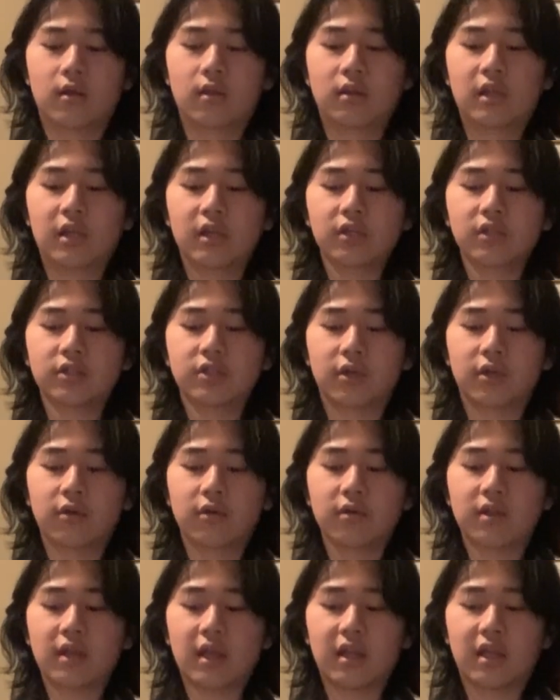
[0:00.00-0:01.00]
This
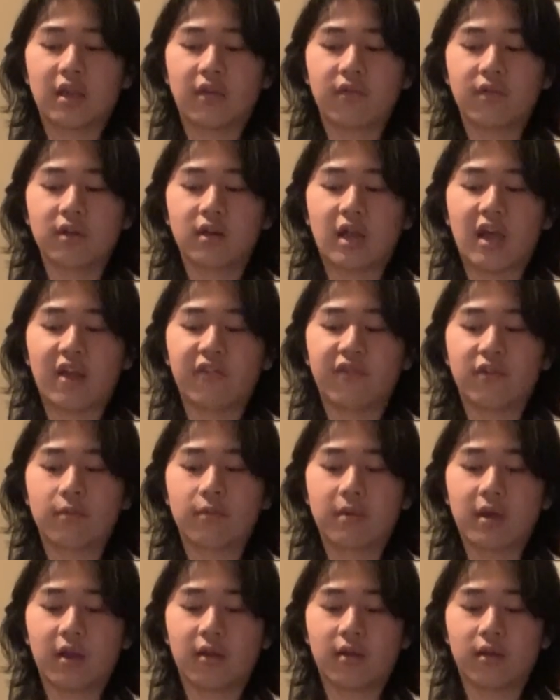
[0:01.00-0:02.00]
shows that live
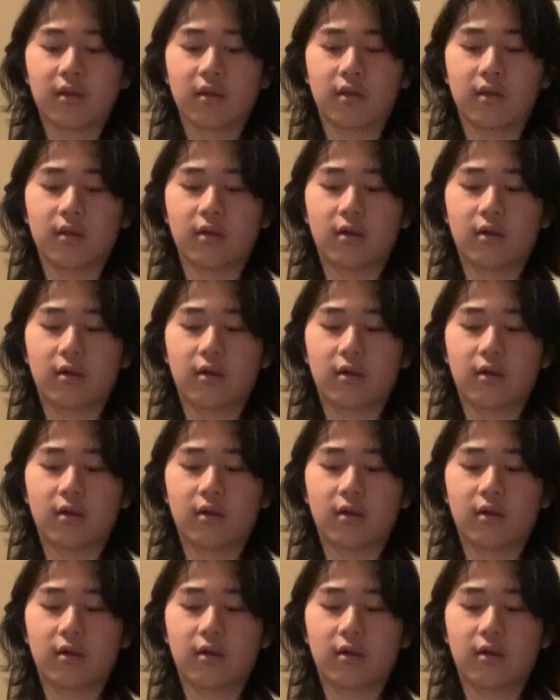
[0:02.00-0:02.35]
feedback